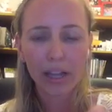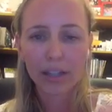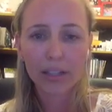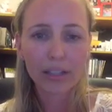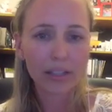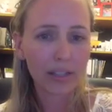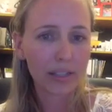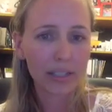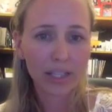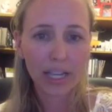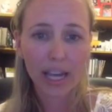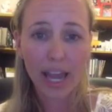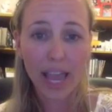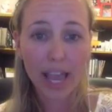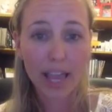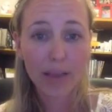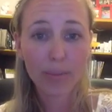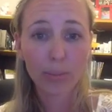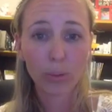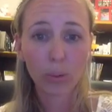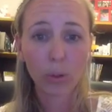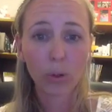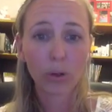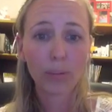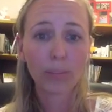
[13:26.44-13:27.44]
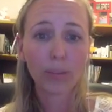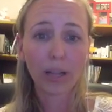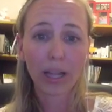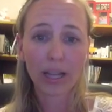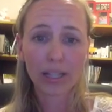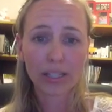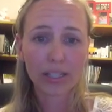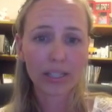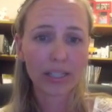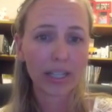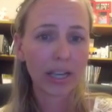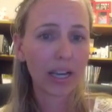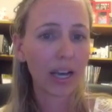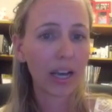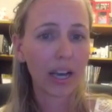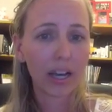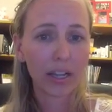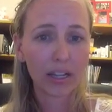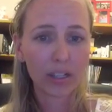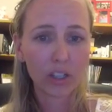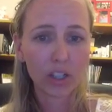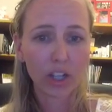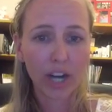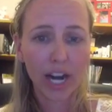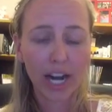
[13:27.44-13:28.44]
it's an ebook plus
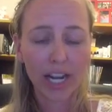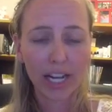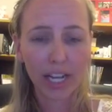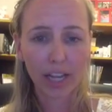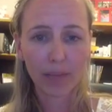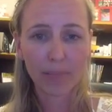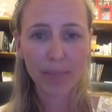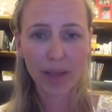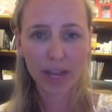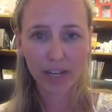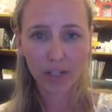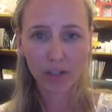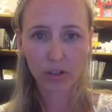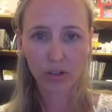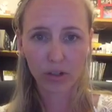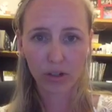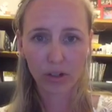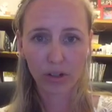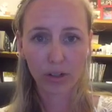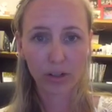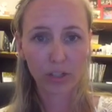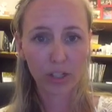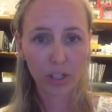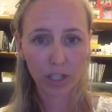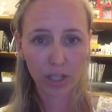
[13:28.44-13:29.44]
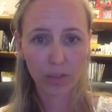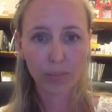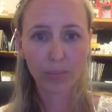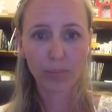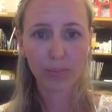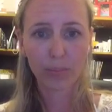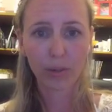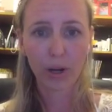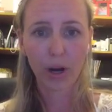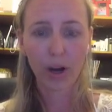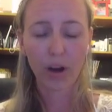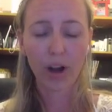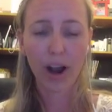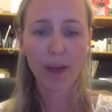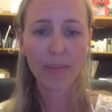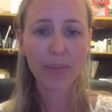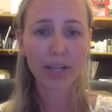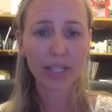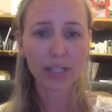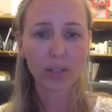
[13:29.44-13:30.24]
a training and mentorship program.